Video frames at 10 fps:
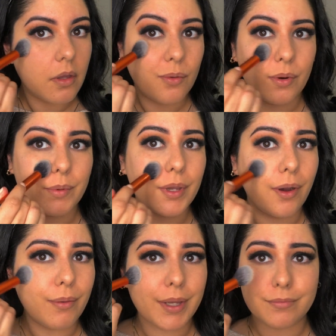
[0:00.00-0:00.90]
Where are we
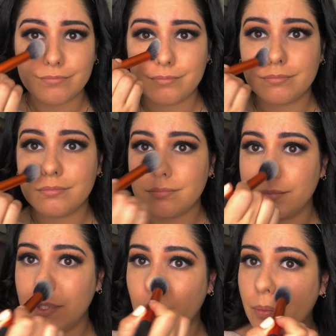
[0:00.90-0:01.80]
going?
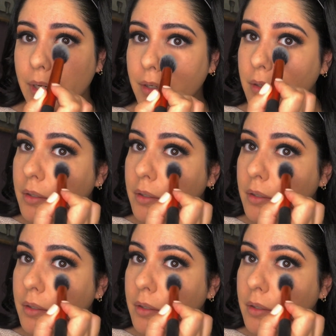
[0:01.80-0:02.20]
Nowhere.